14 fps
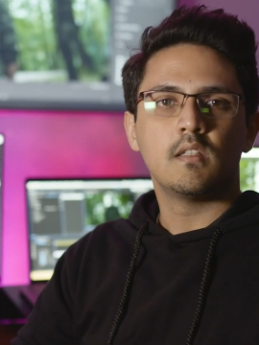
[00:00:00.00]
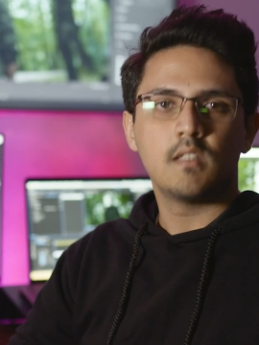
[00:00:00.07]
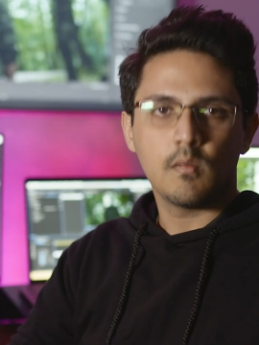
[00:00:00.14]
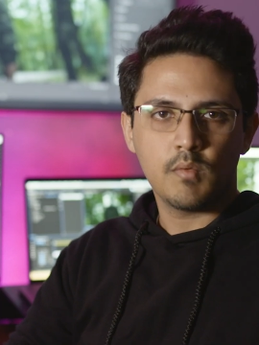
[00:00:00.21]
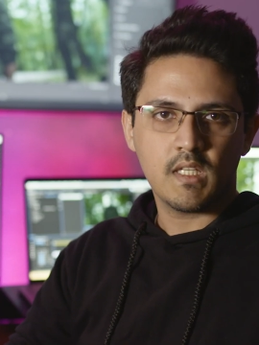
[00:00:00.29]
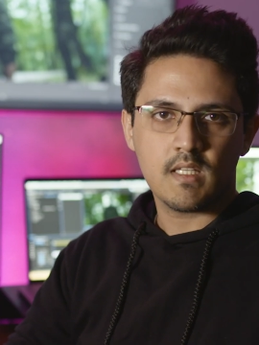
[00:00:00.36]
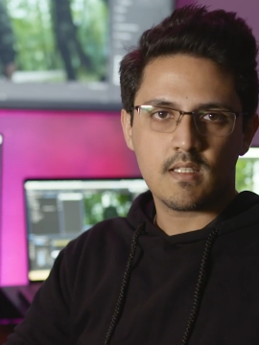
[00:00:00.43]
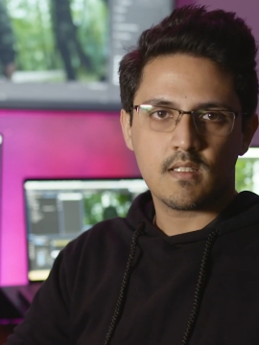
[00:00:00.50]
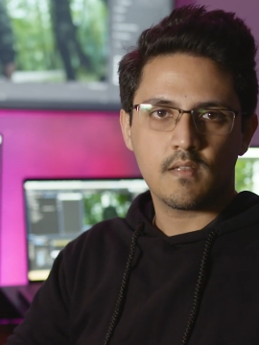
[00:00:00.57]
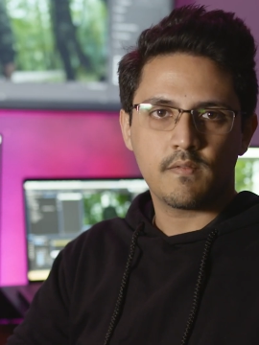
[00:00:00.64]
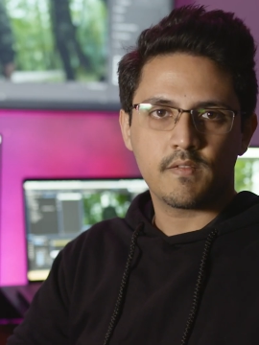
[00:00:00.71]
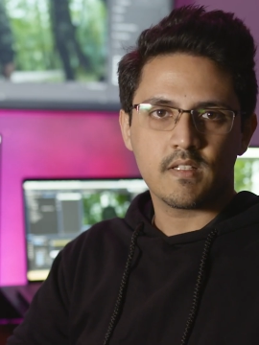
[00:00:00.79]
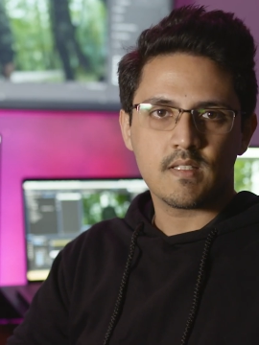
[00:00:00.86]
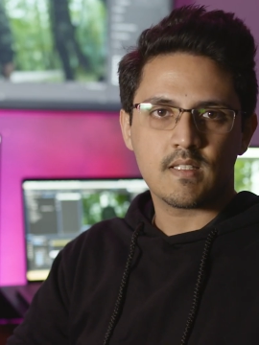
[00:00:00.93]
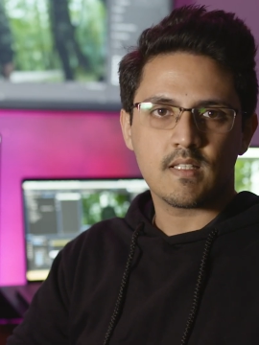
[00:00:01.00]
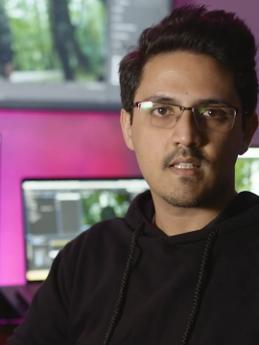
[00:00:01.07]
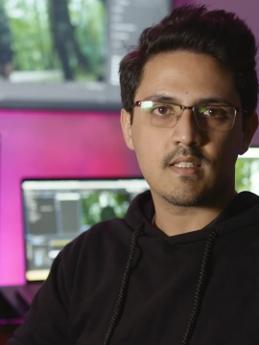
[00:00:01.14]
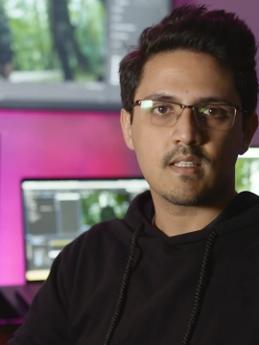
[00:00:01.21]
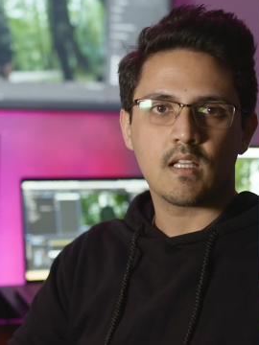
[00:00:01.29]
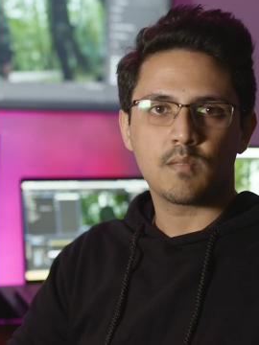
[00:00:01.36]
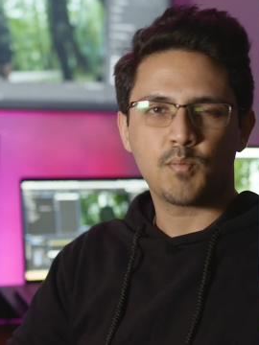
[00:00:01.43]
The biggest difference
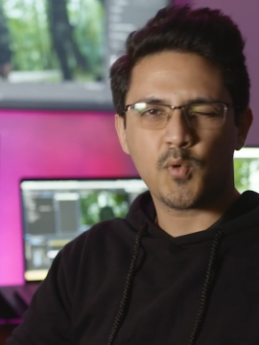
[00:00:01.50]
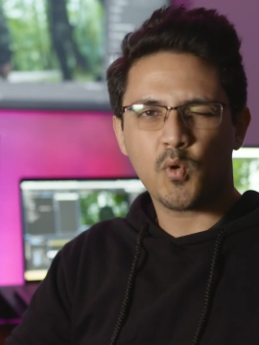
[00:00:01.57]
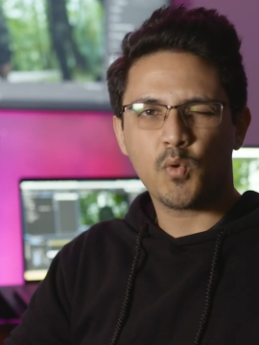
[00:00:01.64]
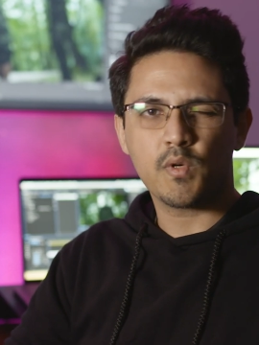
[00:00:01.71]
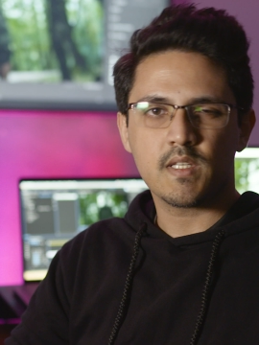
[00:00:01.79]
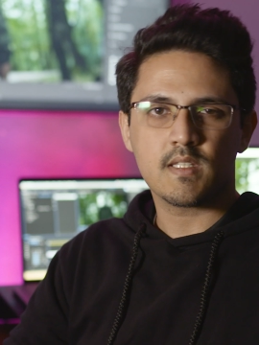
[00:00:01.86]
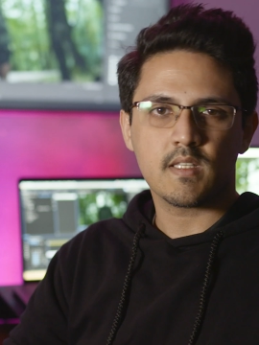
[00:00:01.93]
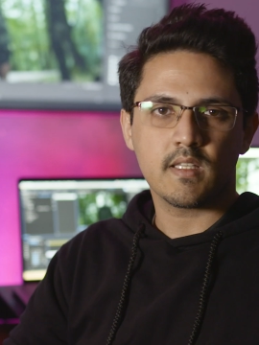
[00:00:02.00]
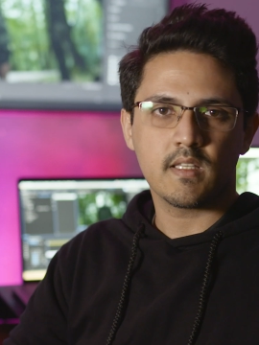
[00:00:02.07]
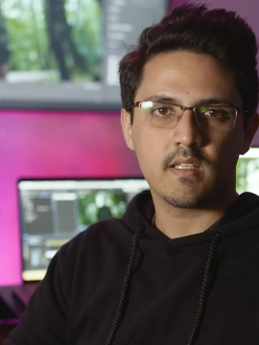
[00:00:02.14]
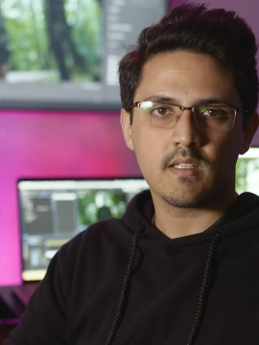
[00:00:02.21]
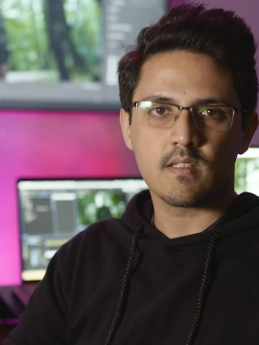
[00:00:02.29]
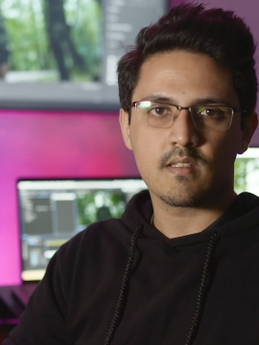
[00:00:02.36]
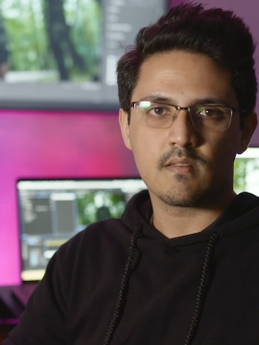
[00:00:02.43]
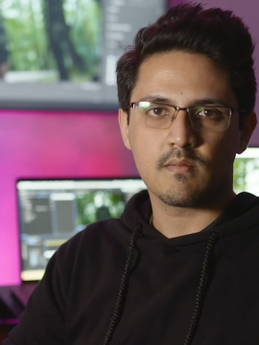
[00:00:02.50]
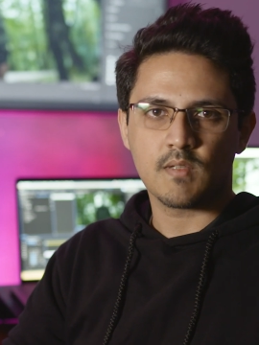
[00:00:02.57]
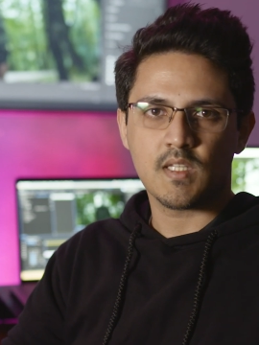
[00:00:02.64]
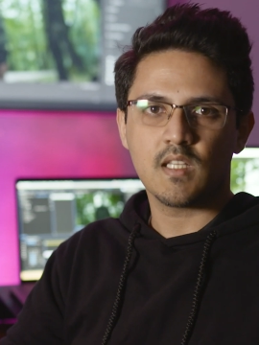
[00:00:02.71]
is that ProRes is